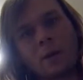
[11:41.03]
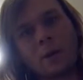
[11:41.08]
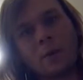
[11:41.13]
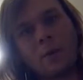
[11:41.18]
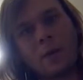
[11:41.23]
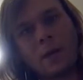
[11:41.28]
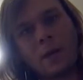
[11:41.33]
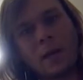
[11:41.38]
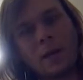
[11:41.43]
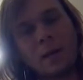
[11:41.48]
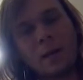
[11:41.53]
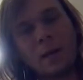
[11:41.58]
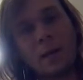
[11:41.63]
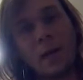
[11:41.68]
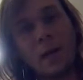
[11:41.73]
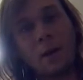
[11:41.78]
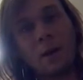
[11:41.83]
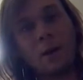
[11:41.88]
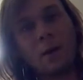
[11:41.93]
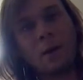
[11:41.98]
to be the
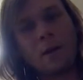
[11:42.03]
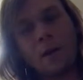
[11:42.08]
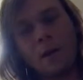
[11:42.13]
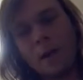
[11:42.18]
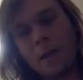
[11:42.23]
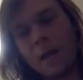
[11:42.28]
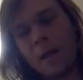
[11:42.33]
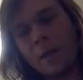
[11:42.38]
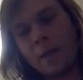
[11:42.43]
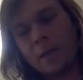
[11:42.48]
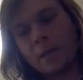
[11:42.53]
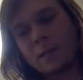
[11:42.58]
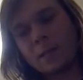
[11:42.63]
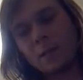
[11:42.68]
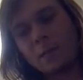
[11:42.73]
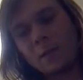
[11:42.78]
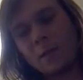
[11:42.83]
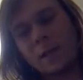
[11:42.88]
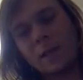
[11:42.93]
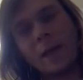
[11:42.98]
indicator, and that's
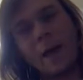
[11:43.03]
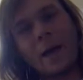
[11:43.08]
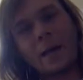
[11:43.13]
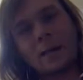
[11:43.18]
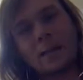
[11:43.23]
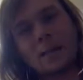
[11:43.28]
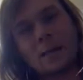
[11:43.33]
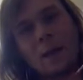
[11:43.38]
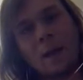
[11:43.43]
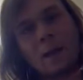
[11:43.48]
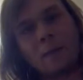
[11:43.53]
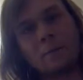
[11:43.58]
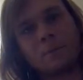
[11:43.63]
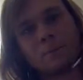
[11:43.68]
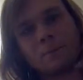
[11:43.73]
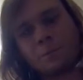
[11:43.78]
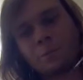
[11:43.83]
going to be the last thing.